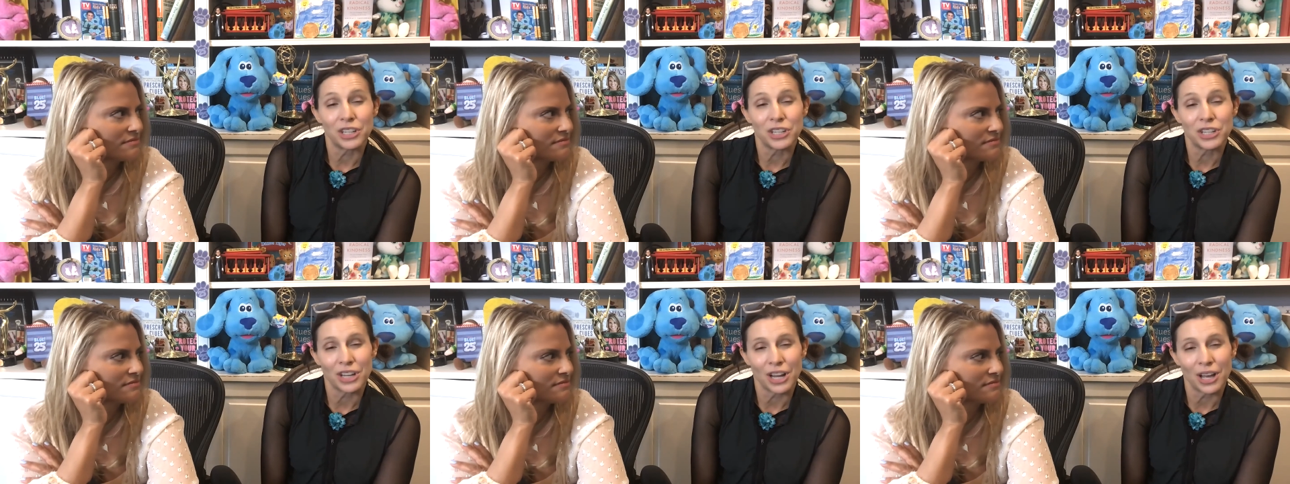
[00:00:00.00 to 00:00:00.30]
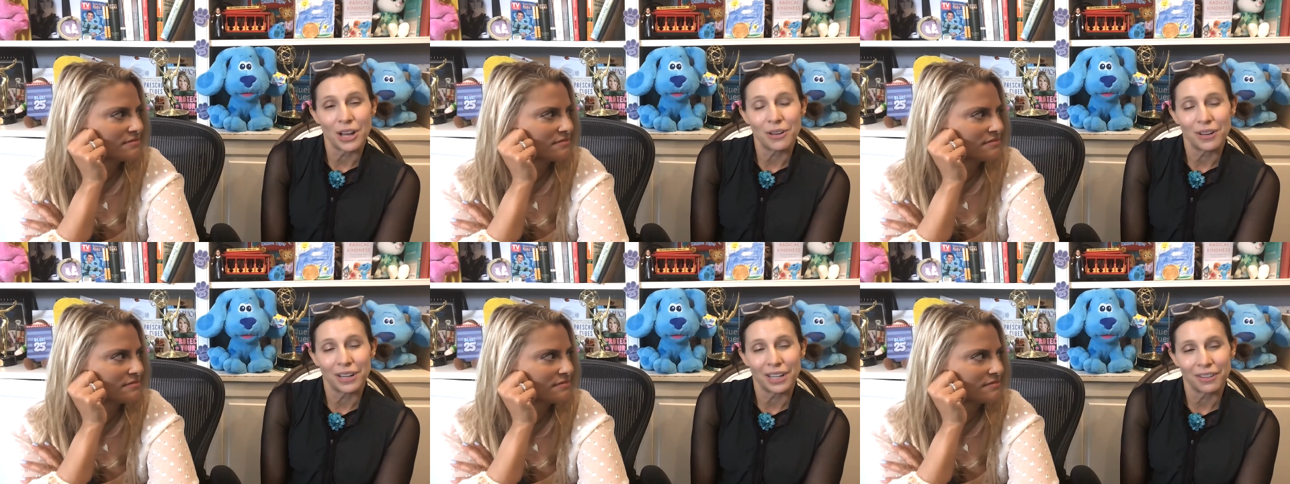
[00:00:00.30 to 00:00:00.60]
Speaker 1: the show.
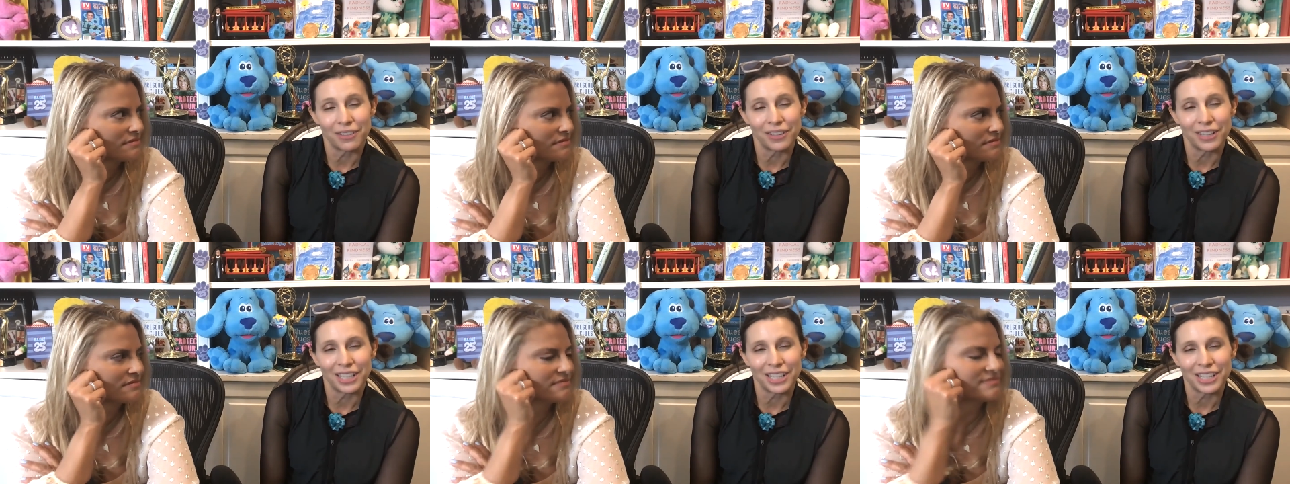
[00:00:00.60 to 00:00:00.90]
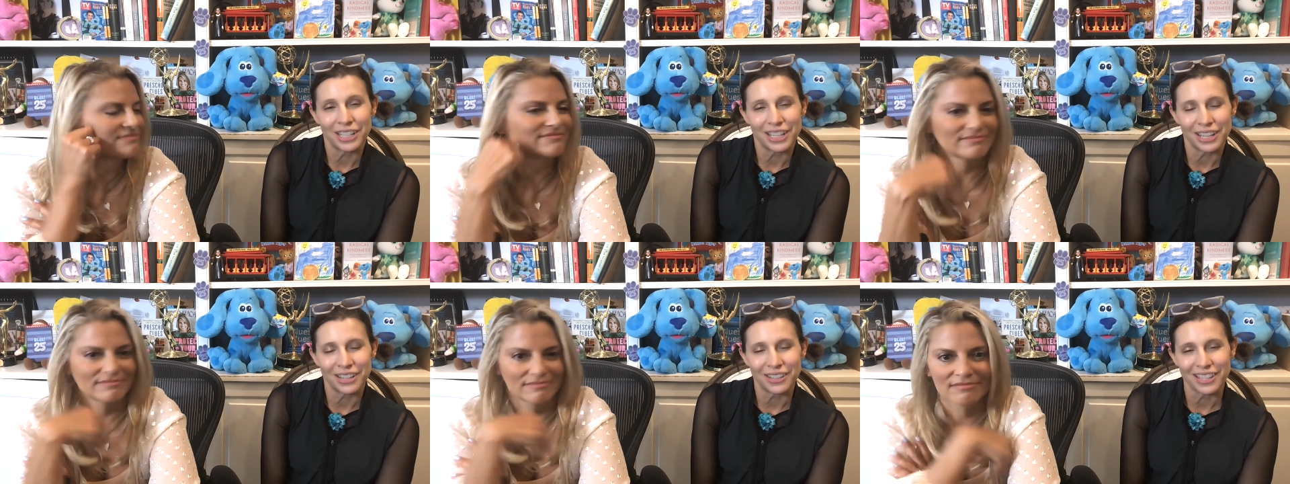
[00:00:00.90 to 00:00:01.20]
And it really
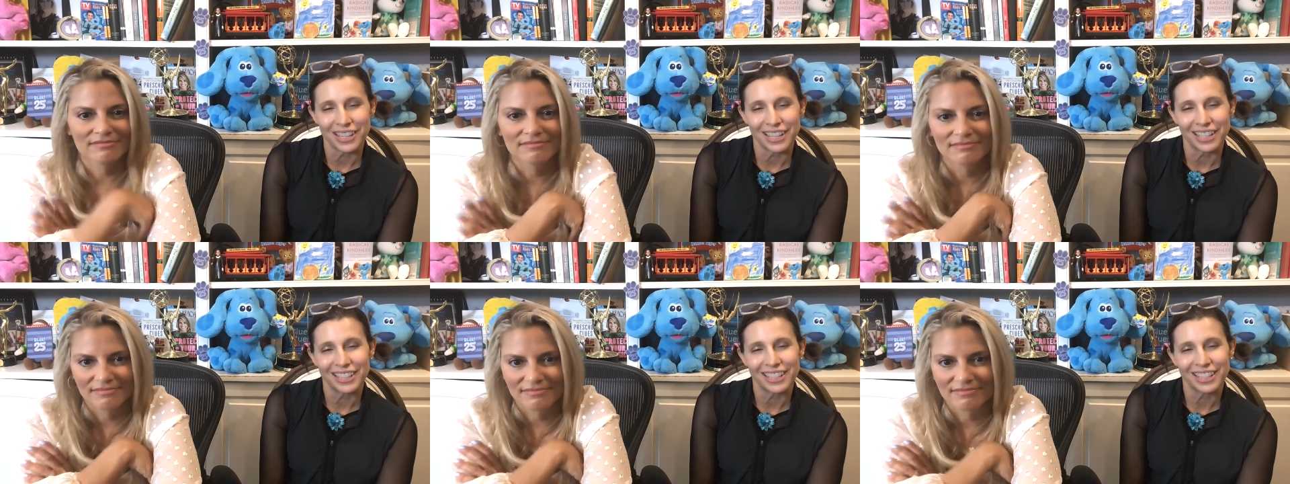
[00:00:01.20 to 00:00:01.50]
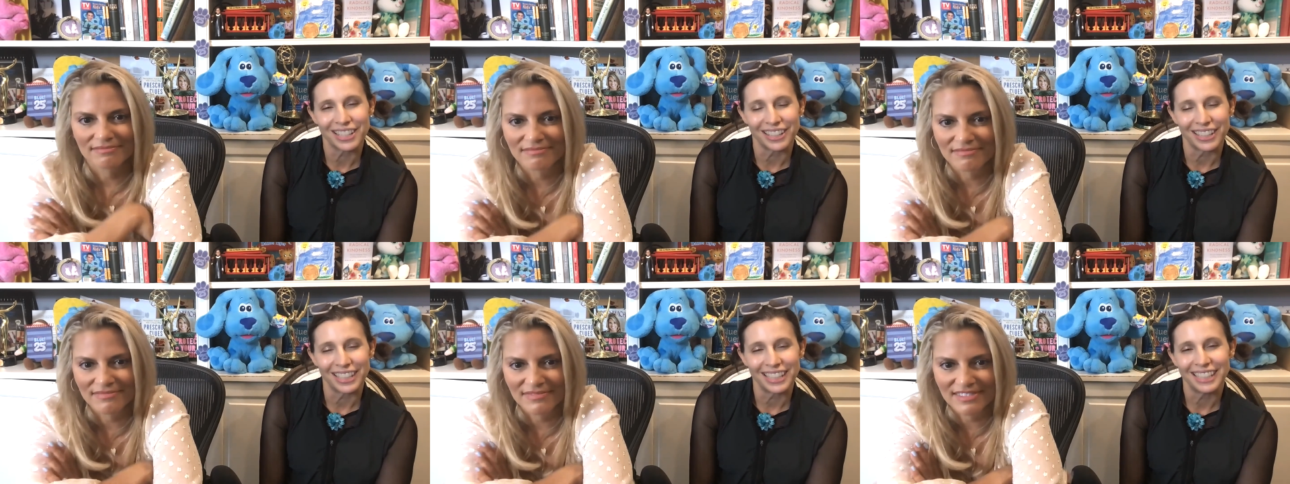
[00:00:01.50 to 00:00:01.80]
shows on
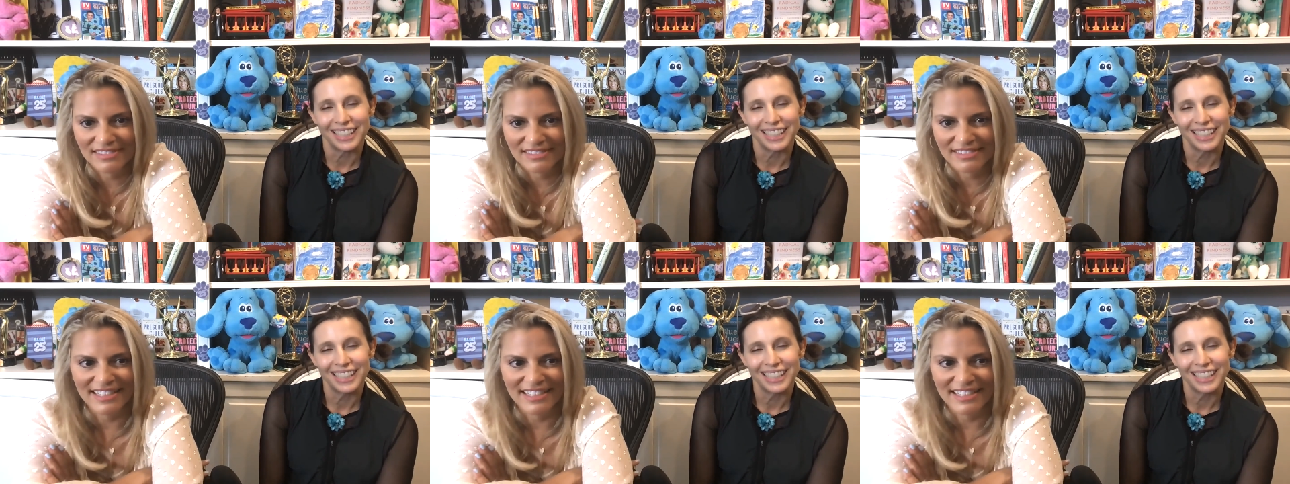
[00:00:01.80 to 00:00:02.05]
screen.